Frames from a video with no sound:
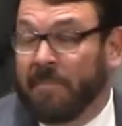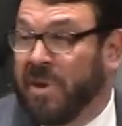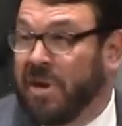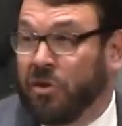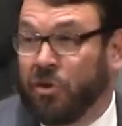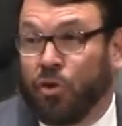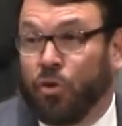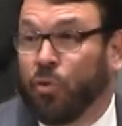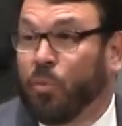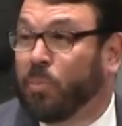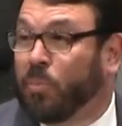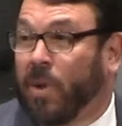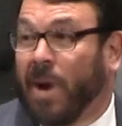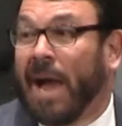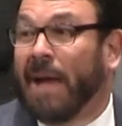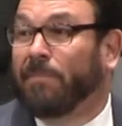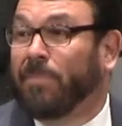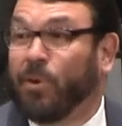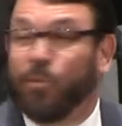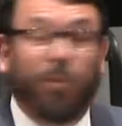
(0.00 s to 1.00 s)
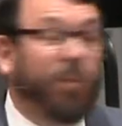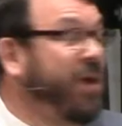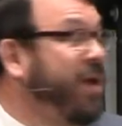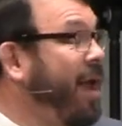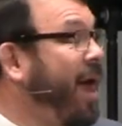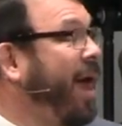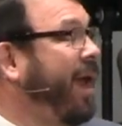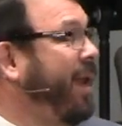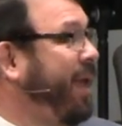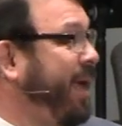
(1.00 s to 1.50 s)
I mean, you probably
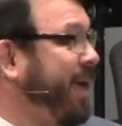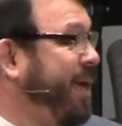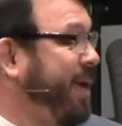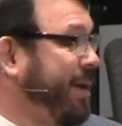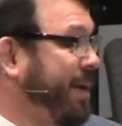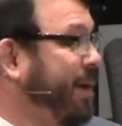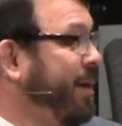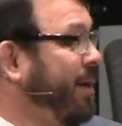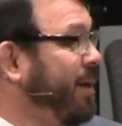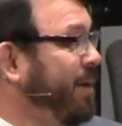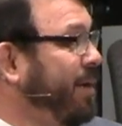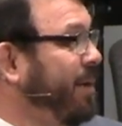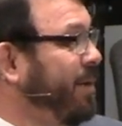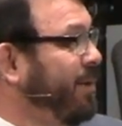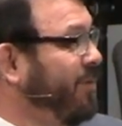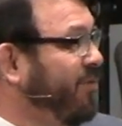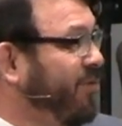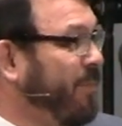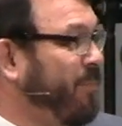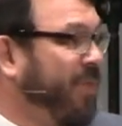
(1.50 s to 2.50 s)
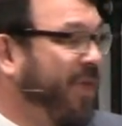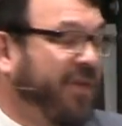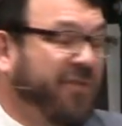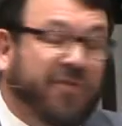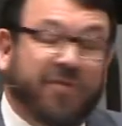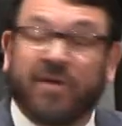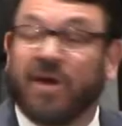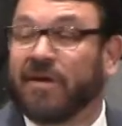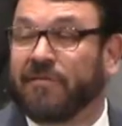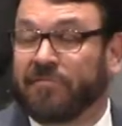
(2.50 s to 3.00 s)
would not eat some of the
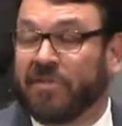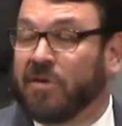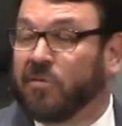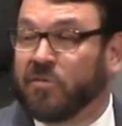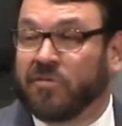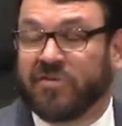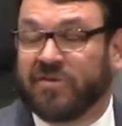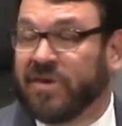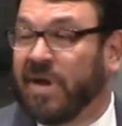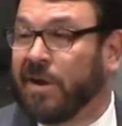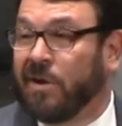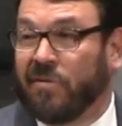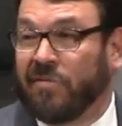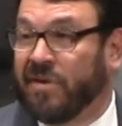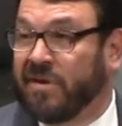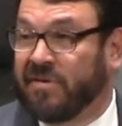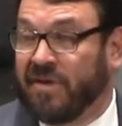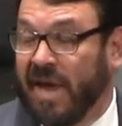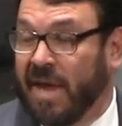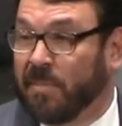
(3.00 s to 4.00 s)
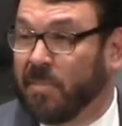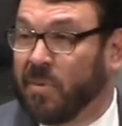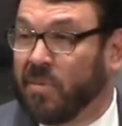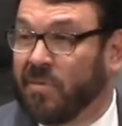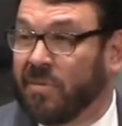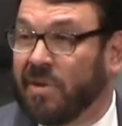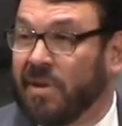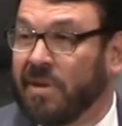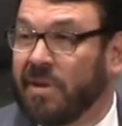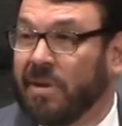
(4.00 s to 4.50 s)
stuff that was set on the
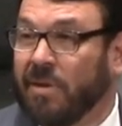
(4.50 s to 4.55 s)
table.